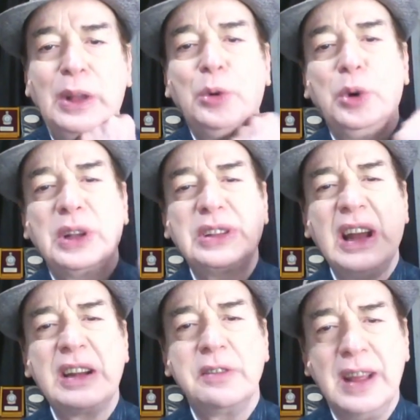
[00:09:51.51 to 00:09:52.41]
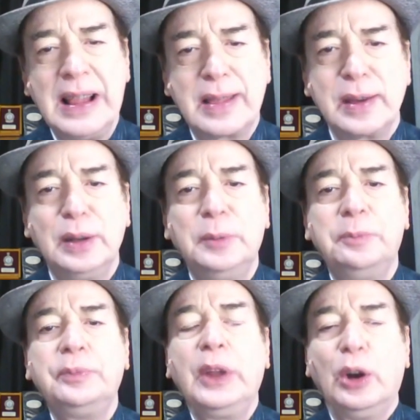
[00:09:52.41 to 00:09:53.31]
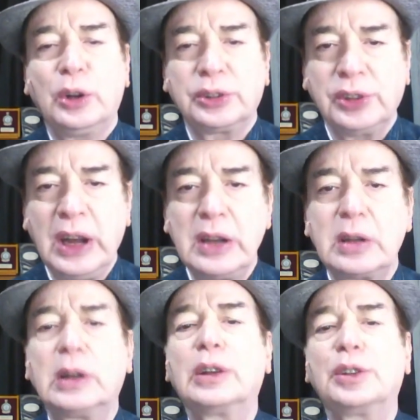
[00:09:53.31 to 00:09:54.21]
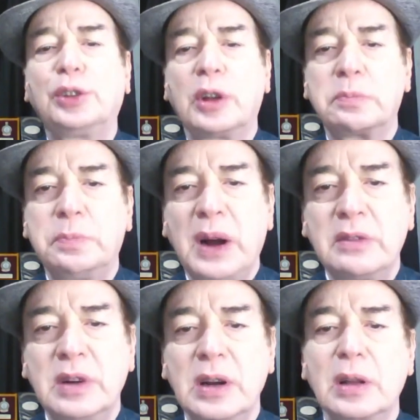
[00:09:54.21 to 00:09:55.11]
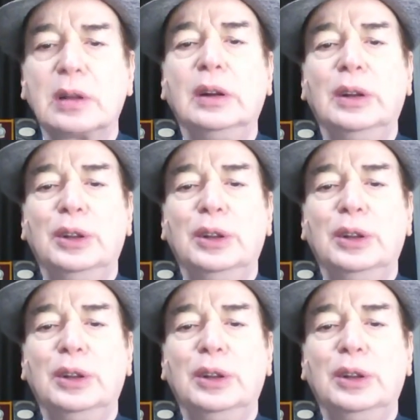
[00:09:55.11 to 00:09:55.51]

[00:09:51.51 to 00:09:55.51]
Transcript: who has had wealth or status or power